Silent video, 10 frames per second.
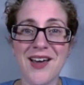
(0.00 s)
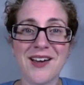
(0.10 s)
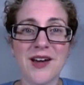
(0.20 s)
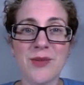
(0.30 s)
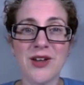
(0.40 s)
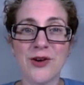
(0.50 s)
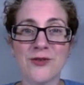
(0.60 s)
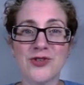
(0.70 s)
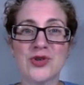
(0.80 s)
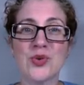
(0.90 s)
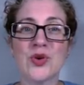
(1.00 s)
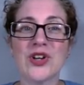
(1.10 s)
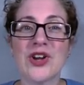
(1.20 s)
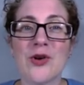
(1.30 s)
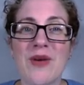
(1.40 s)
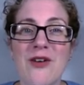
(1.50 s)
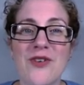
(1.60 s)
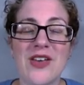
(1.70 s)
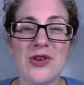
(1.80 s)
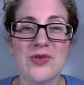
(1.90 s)
come on over to
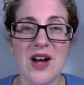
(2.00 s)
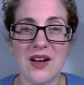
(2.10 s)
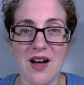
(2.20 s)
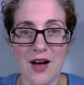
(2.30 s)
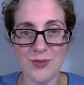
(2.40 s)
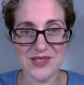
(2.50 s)
workathomefaq.com